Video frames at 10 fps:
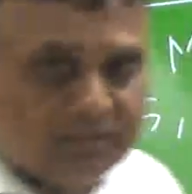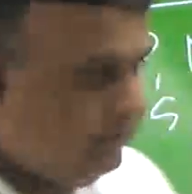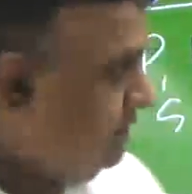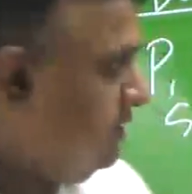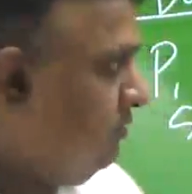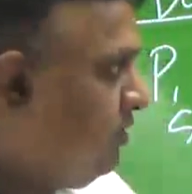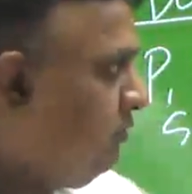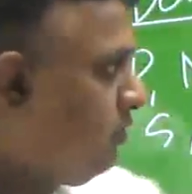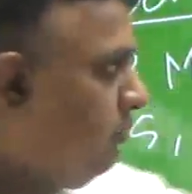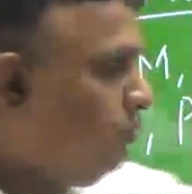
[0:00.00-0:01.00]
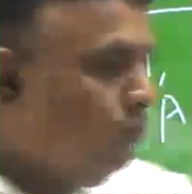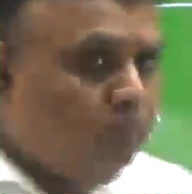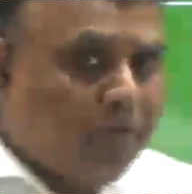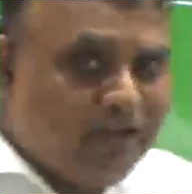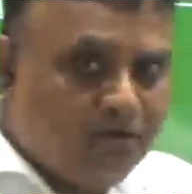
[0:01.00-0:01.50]
it is different from rule
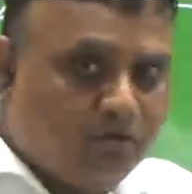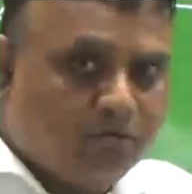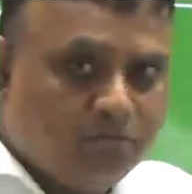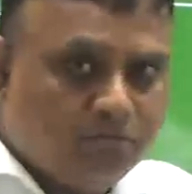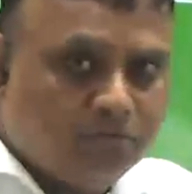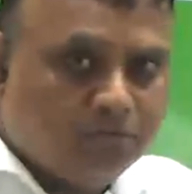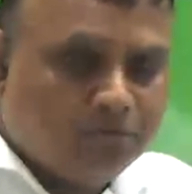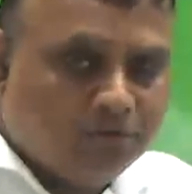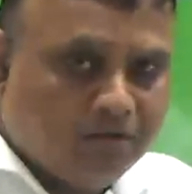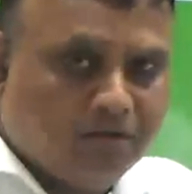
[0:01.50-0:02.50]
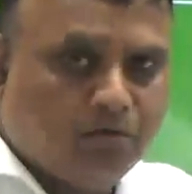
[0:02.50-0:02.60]
by law. In